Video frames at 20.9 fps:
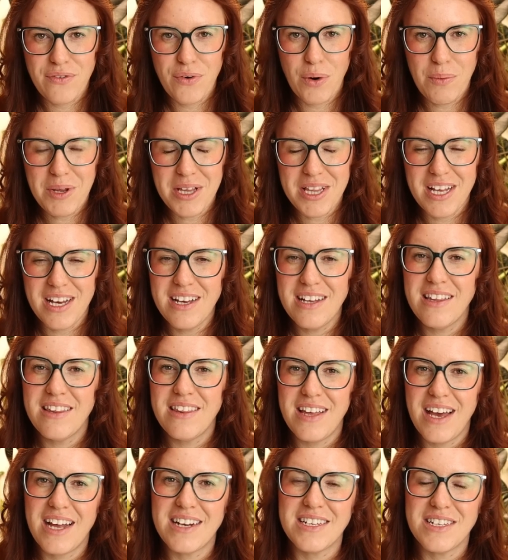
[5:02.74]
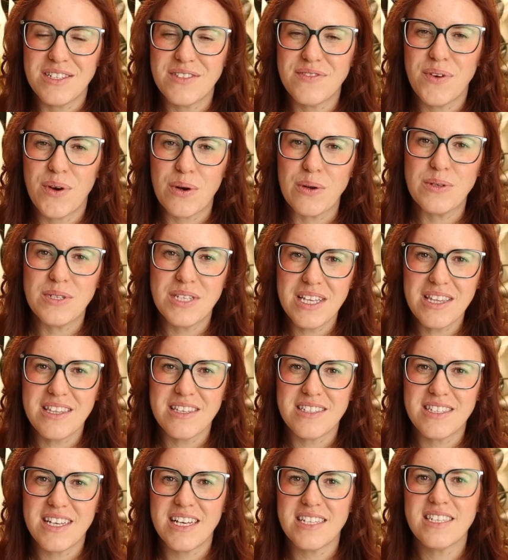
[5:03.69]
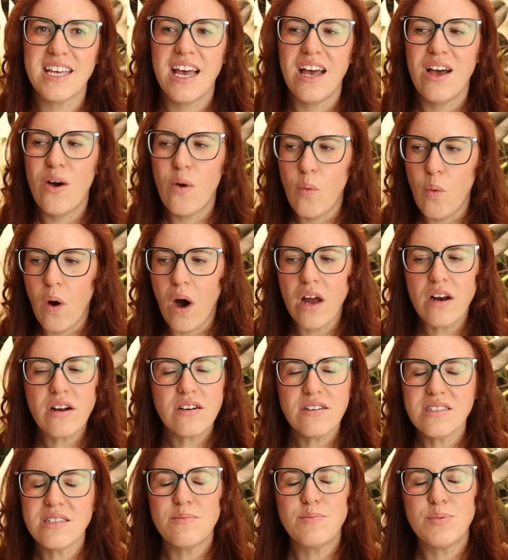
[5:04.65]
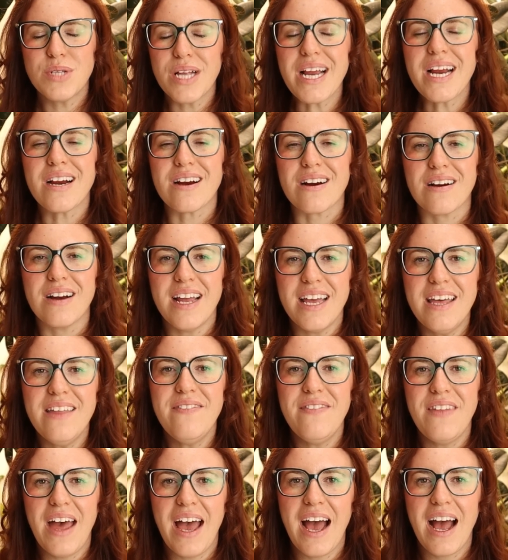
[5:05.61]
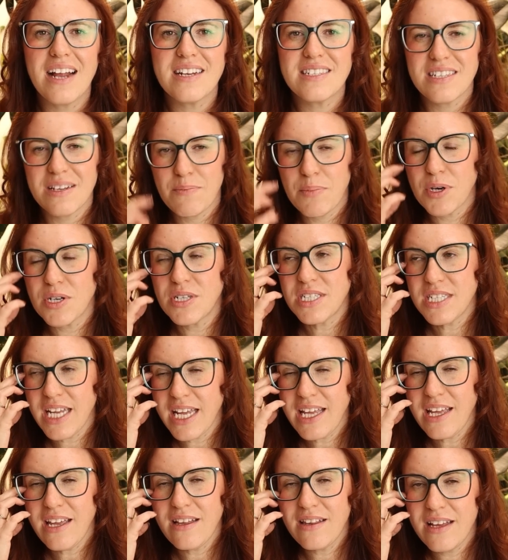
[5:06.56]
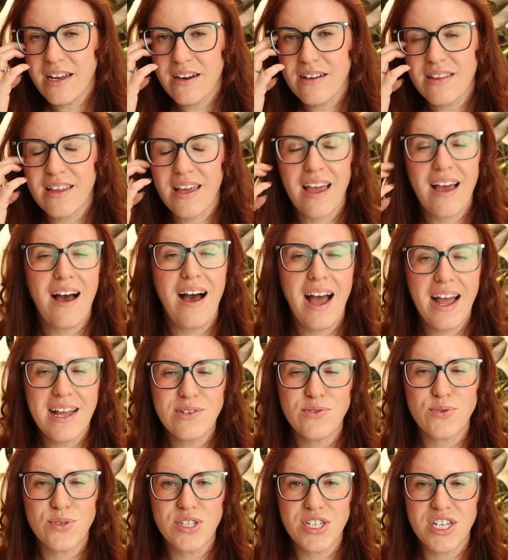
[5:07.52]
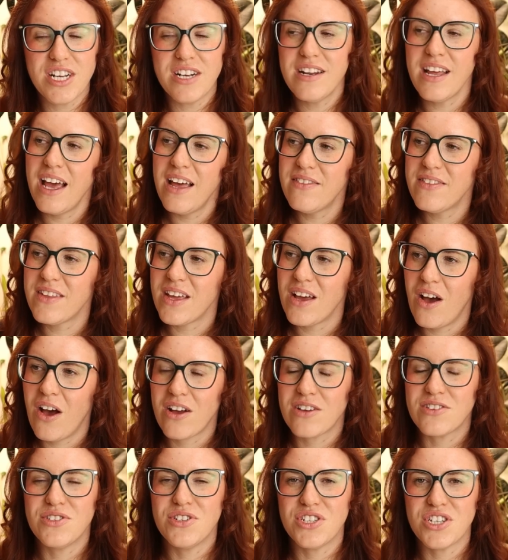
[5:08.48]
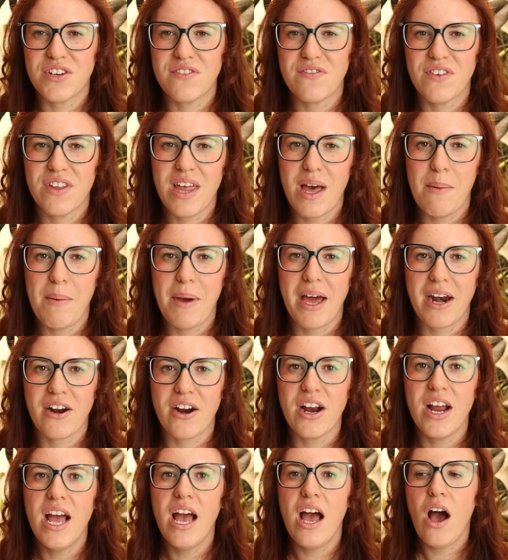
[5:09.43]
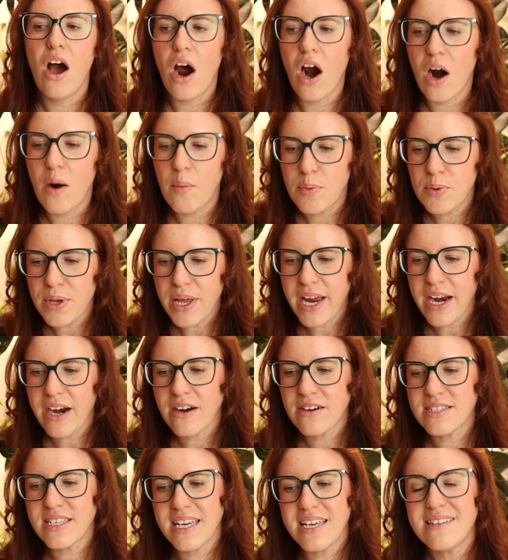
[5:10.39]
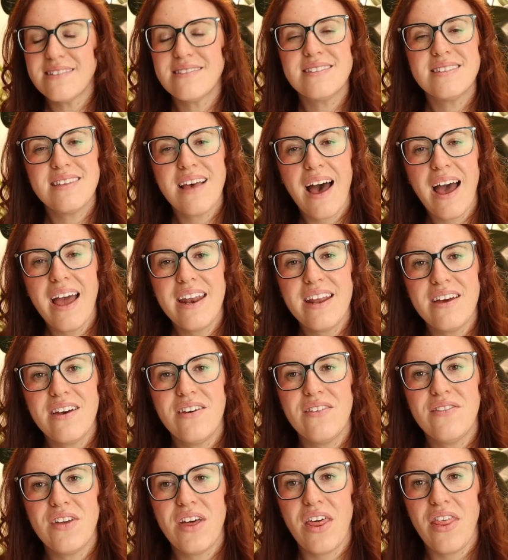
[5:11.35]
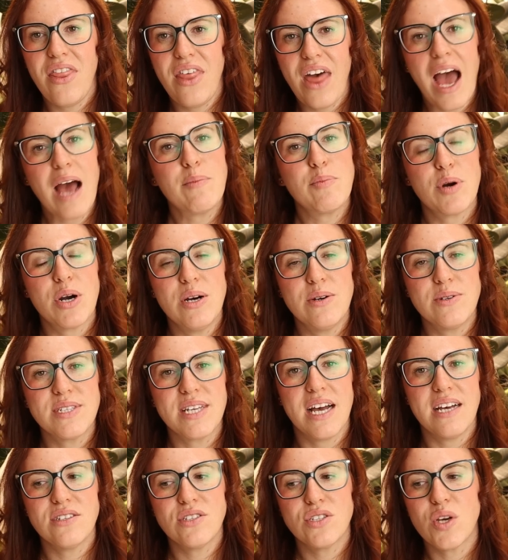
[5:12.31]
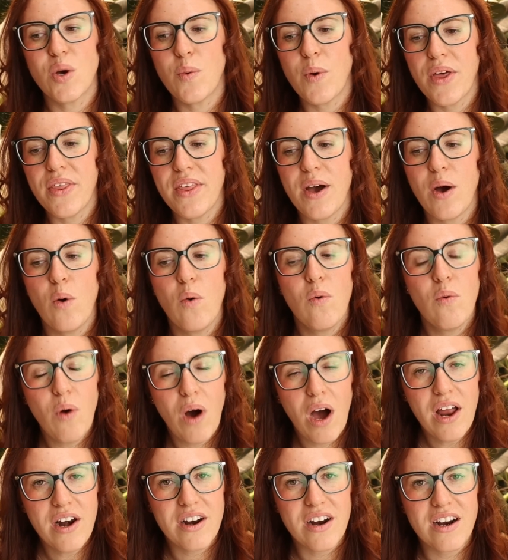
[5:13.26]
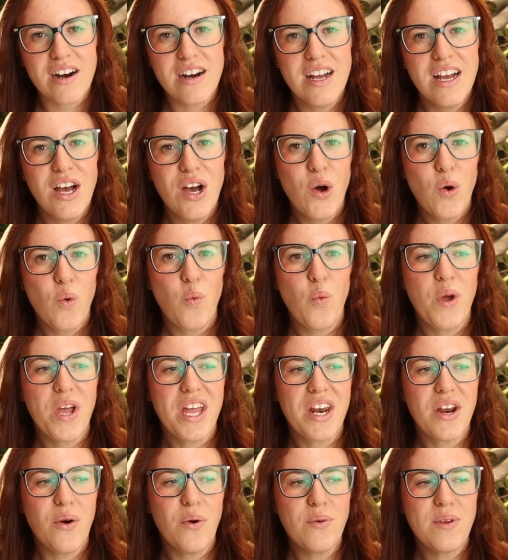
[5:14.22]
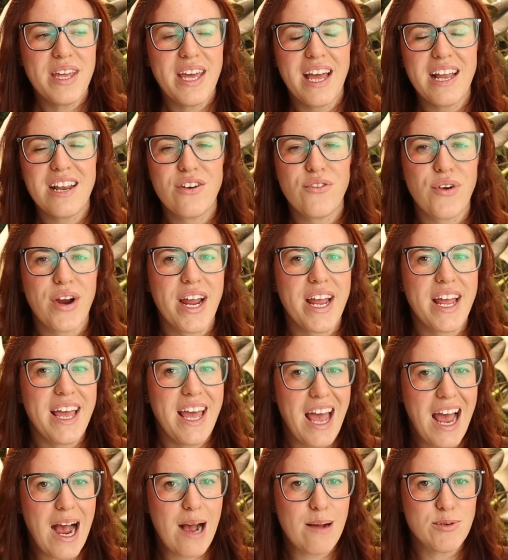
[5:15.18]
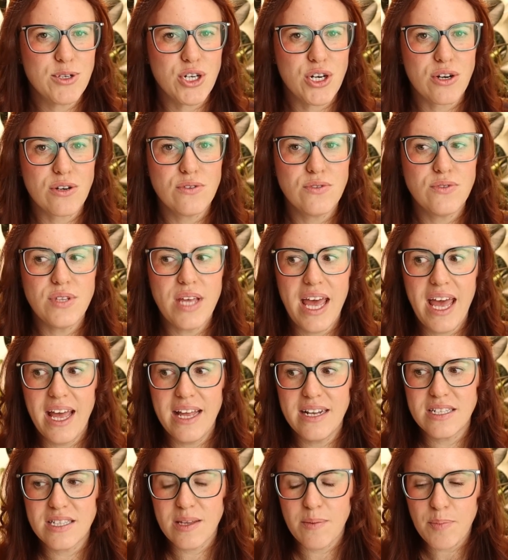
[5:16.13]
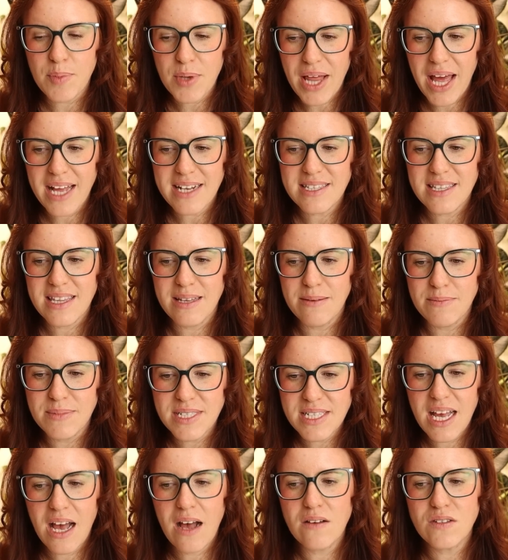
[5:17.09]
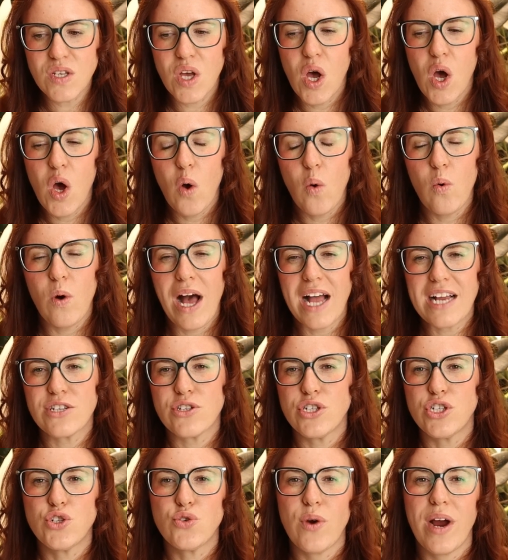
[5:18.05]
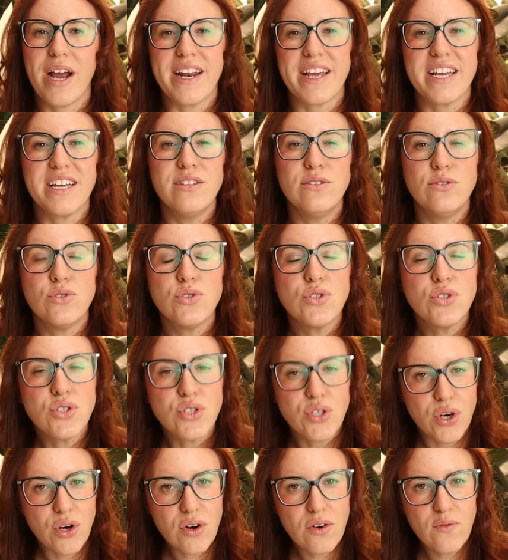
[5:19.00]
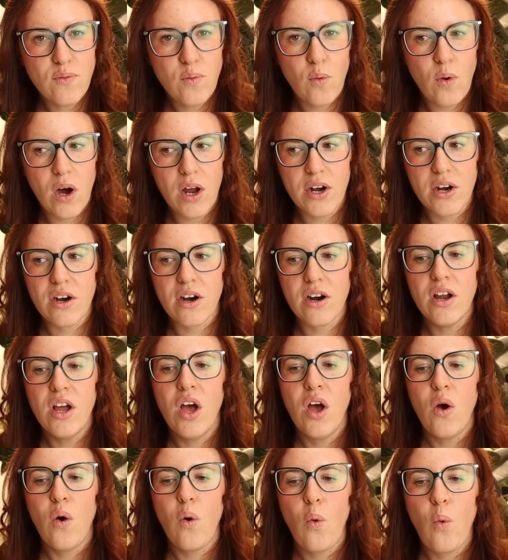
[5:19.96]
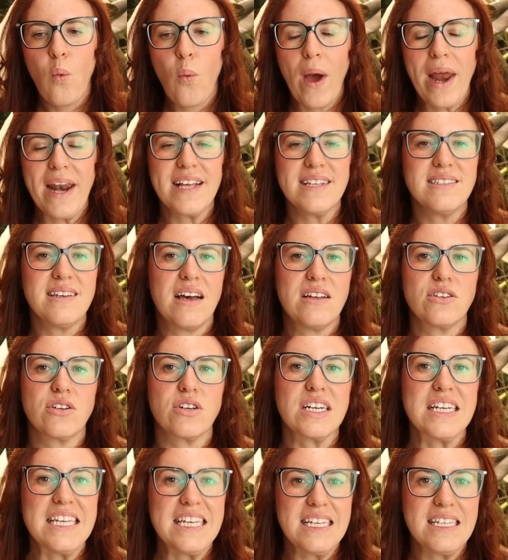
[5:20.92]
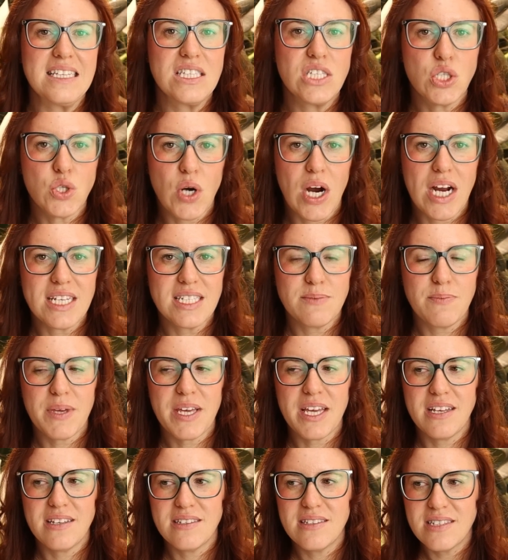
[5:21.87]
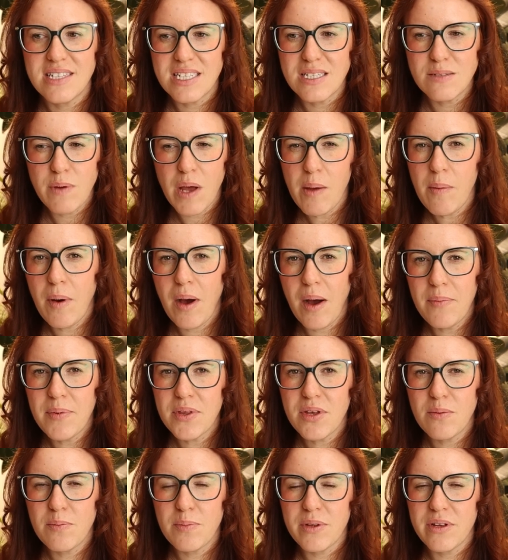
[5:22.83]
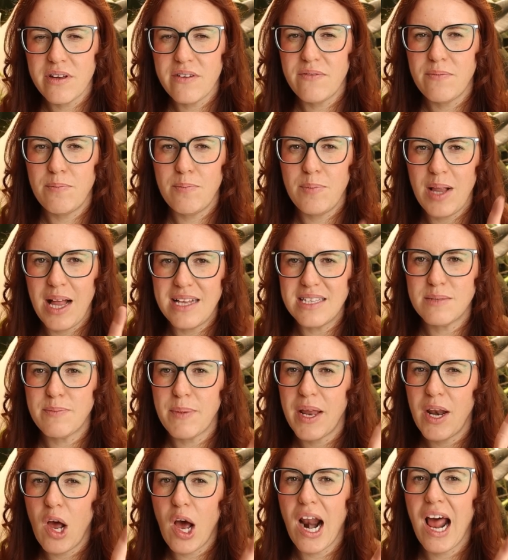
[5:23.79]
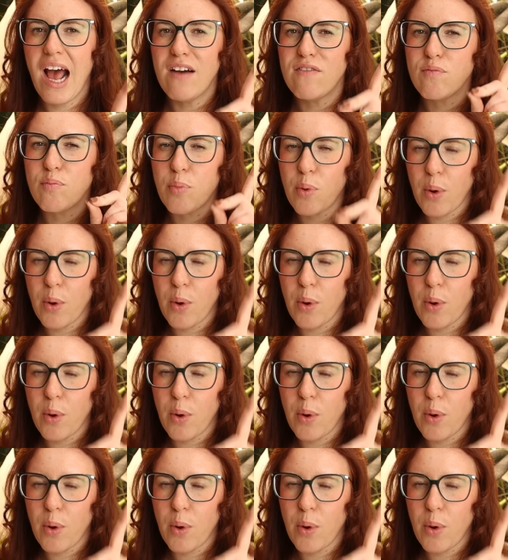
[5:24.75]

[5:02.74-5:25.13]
formula that is photosynthesis, water is a player in that, particularly hydrogen and the oxygen for that matter, are players inside of that process. So without water, we don't get great captures and the plant themselves will actually try to conserve water when it's under heat stress because despite popular belief, plants may not have